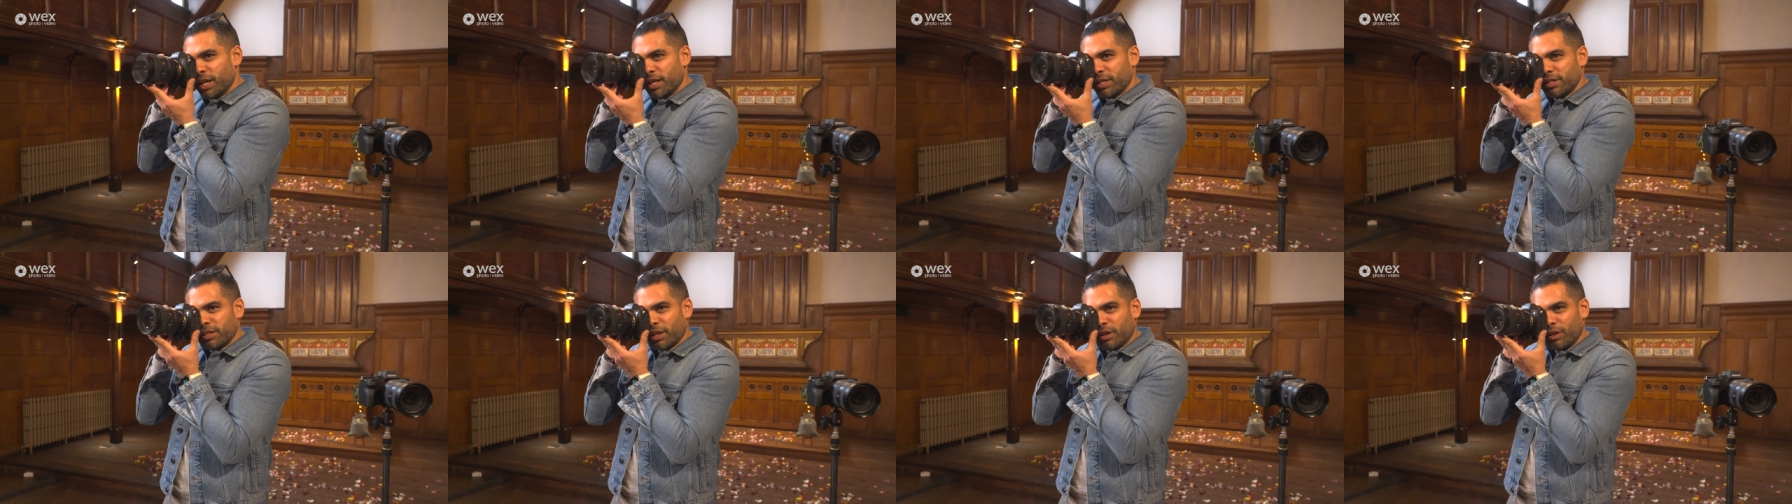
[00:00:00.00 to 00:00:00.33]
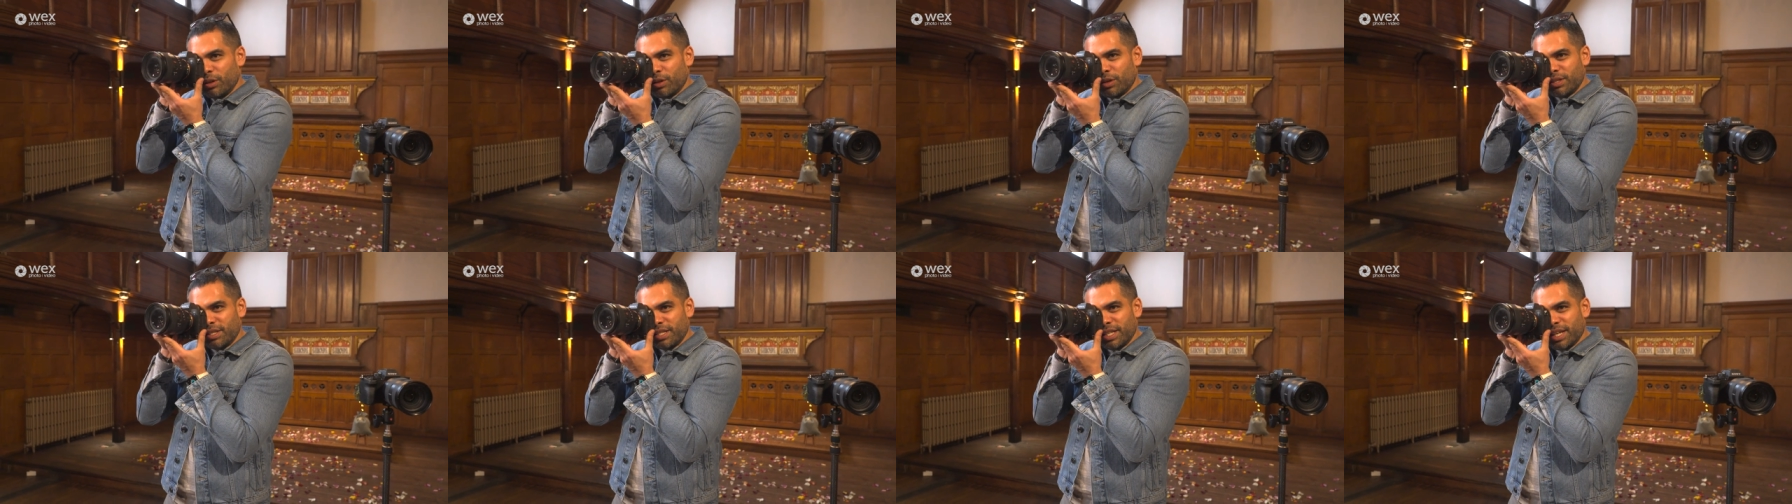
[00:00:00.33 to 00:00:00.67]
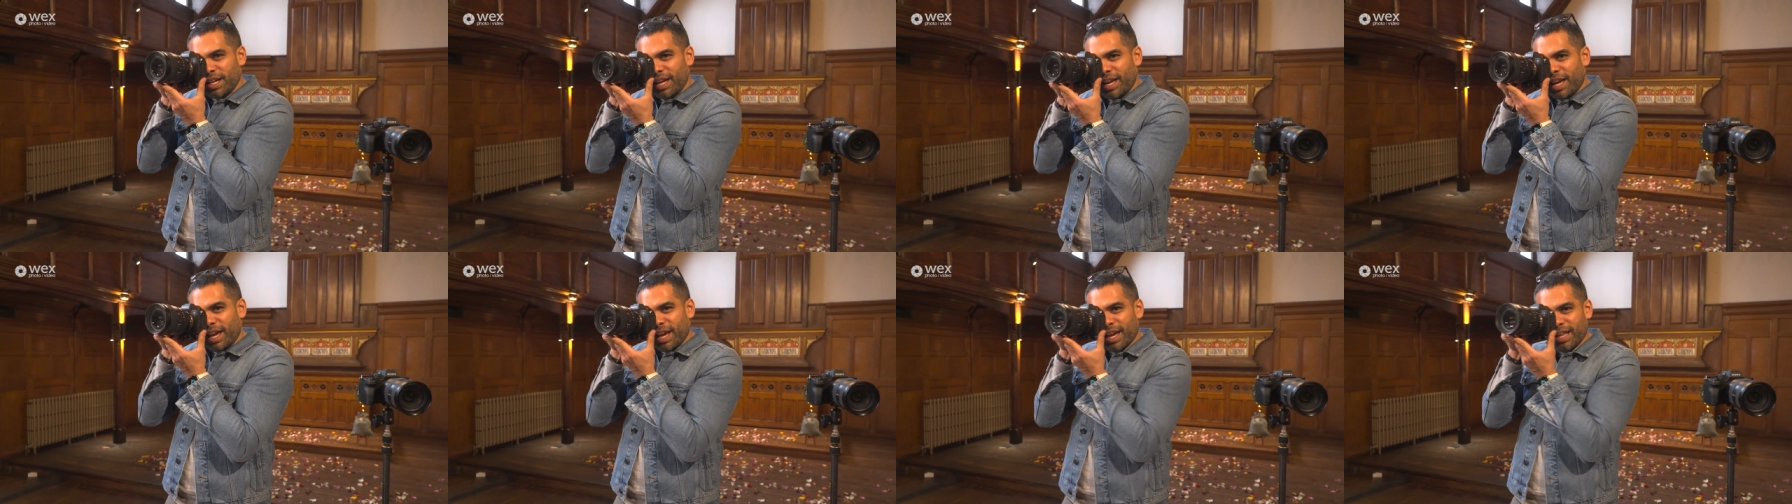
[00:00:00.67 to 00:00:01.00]
So you can
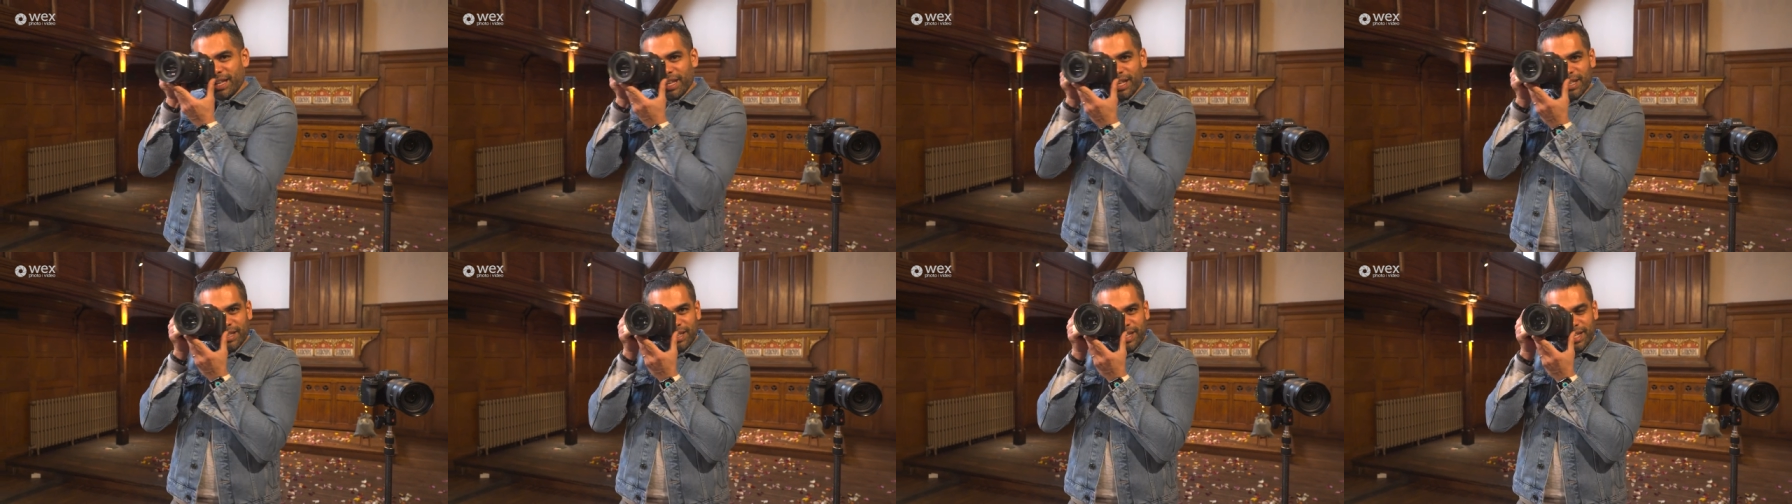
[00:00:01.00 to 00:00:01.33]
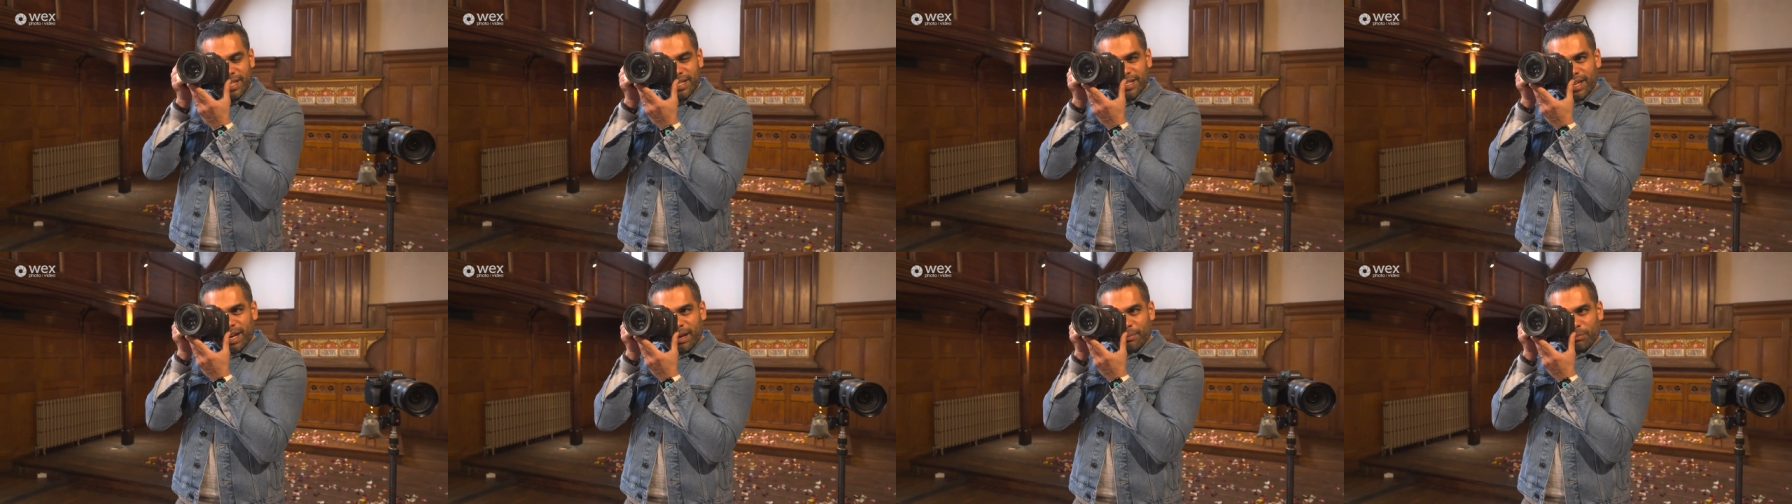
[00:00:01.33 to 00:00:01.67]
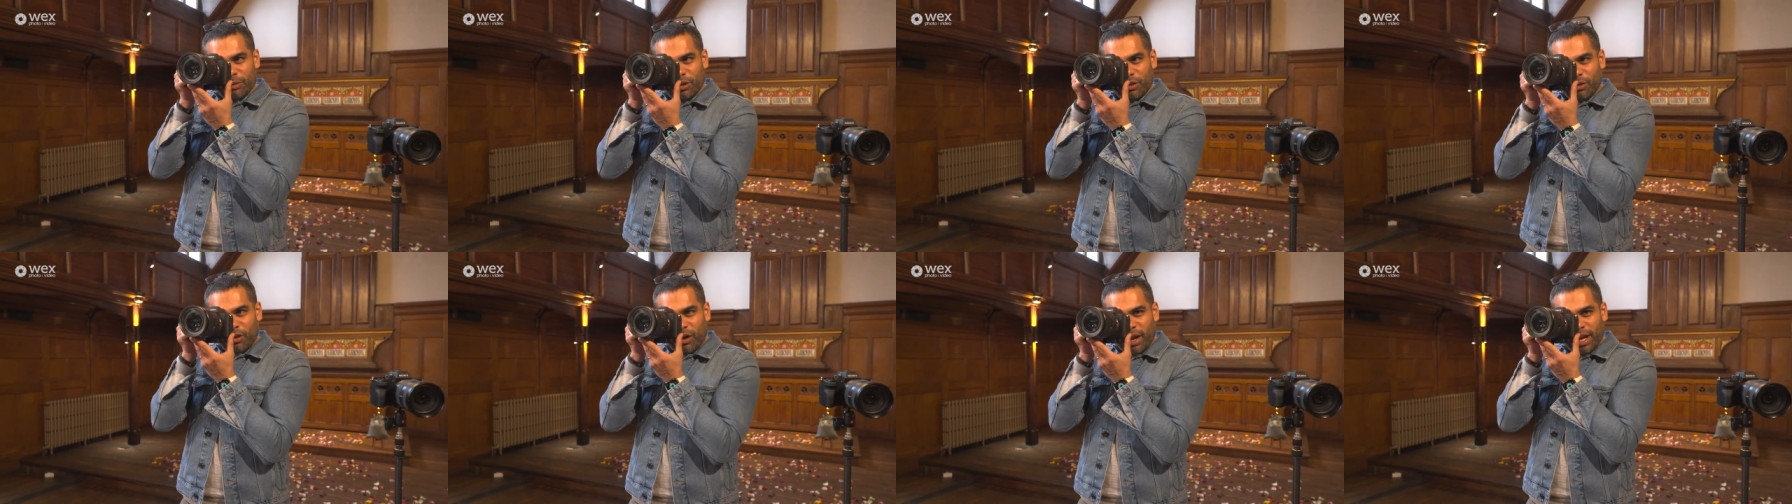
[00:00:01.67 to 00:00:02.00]
see here that this
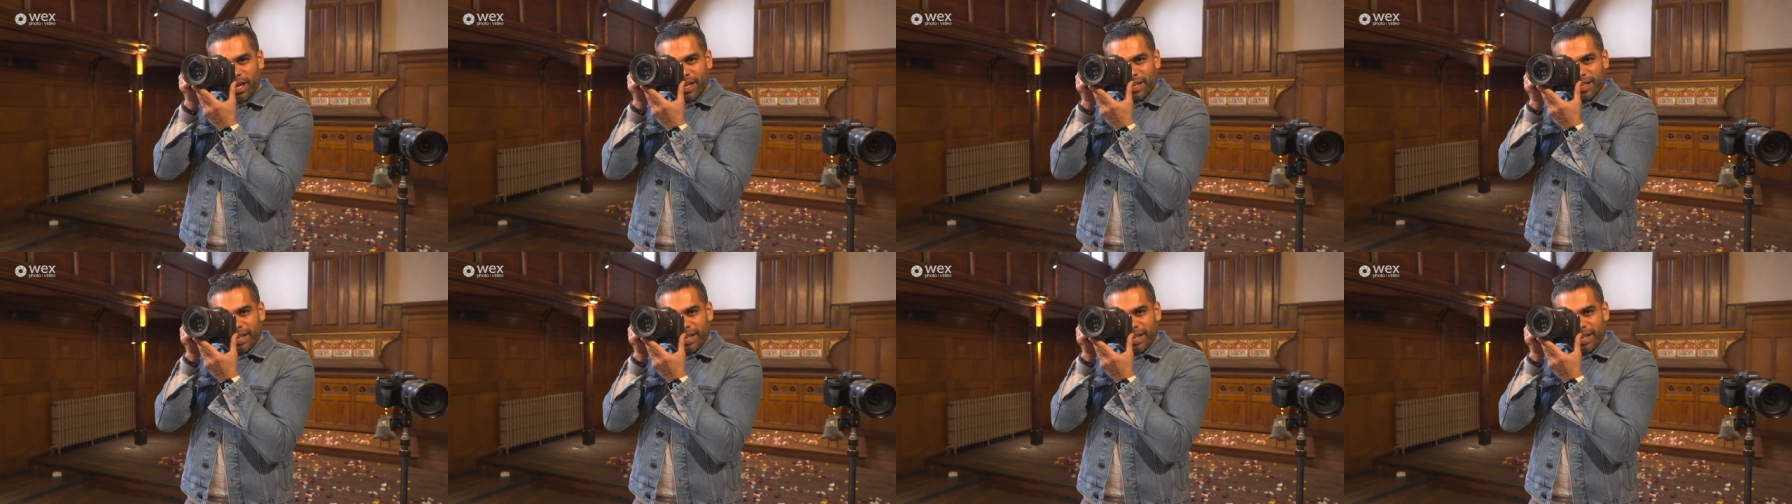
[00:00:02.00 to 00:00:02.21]
camera right